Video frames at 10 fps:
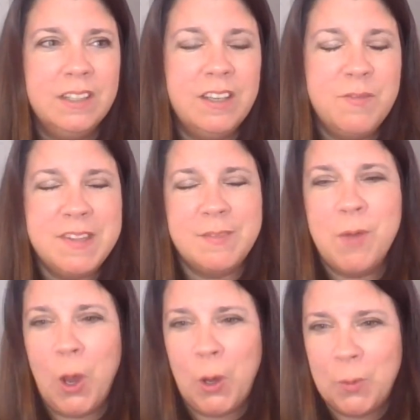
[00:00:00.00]
give me
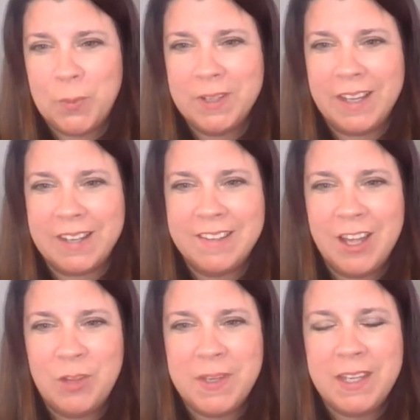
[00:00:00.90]
some hope. Like
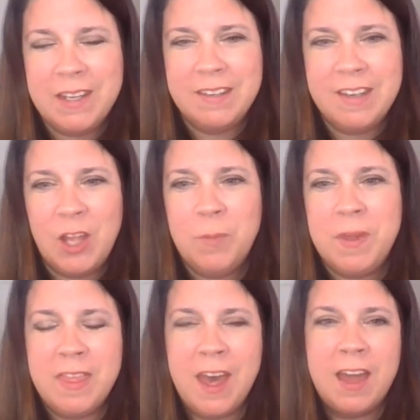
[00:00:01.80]
tell me
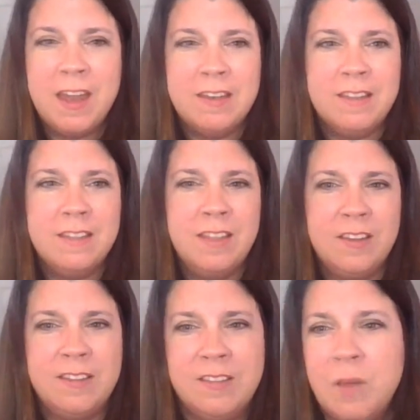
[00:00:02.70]
that
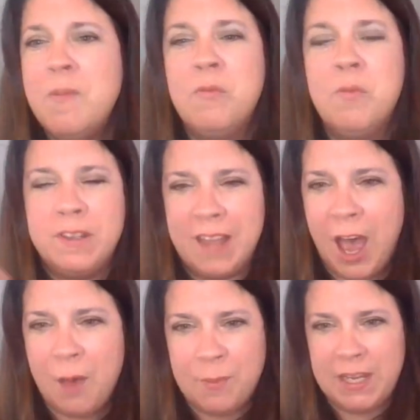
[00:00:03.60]
some of what's
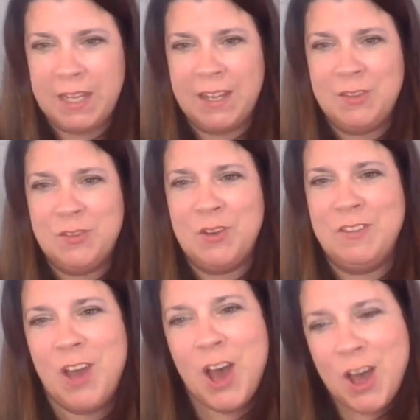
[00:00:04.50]
happening is sort
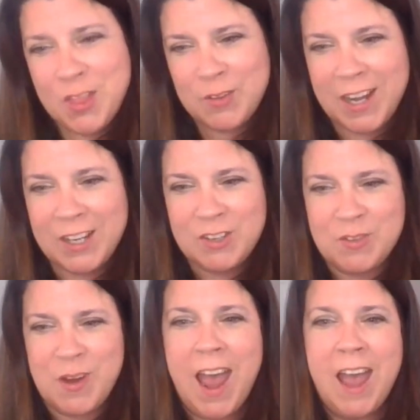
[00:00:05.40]
of on the right
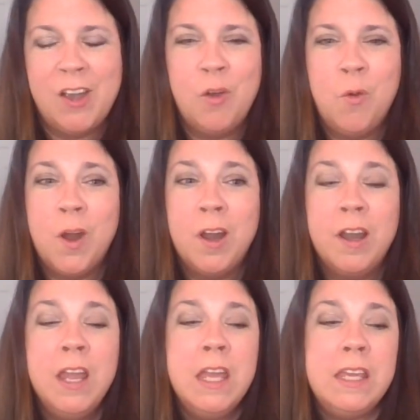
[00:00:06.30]
track,
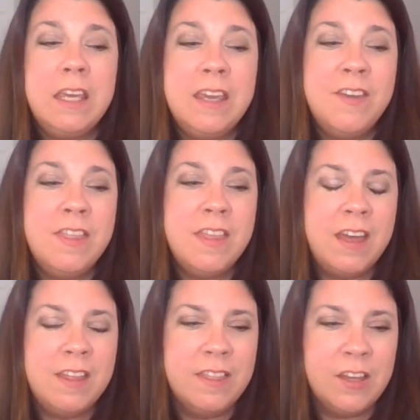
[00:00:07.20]
or even
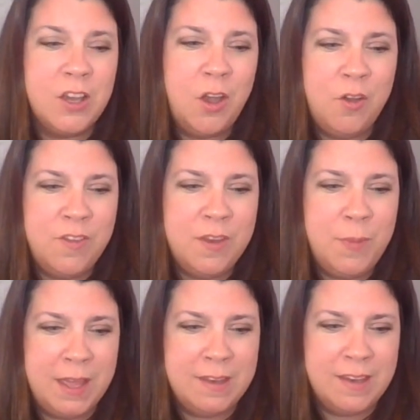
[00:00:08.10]
that the
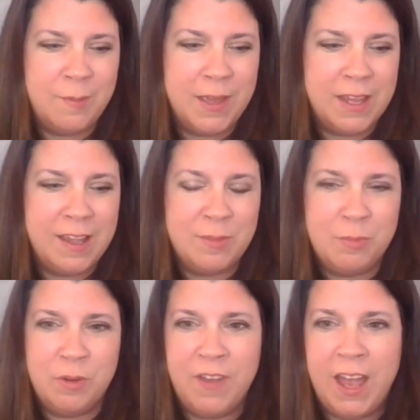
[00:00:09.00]
COVID pandemic has
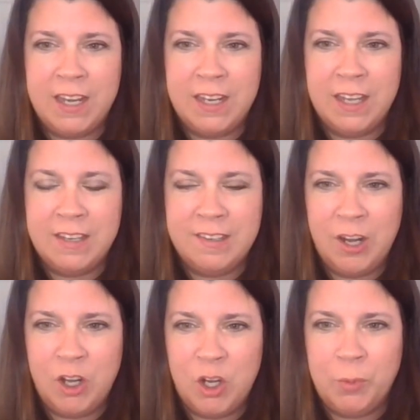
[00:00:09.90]
provided a
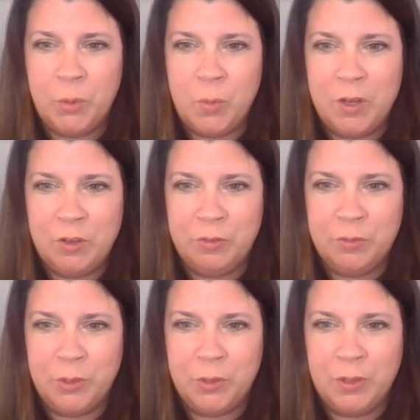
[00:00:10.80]
terrible,
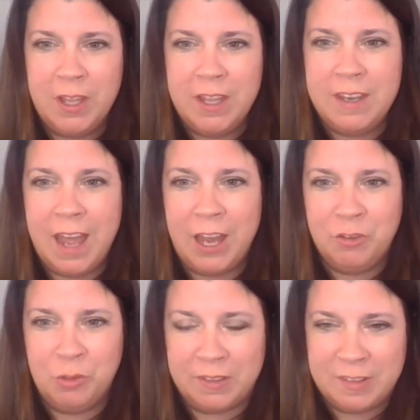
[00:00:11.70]
wonderful
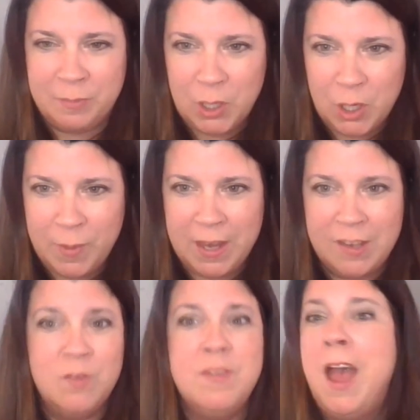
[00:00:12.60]
natural
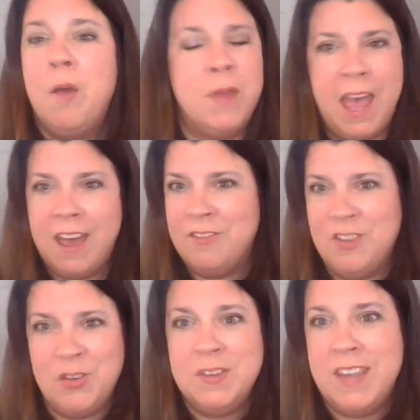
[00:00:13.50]
experiment. So now we
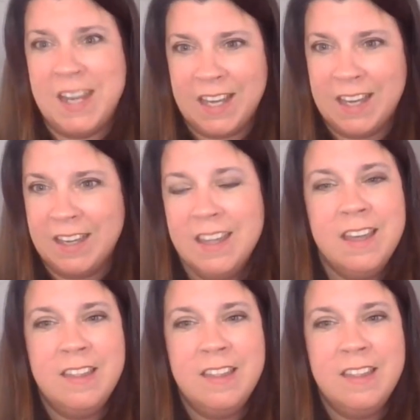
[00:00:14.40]
have new data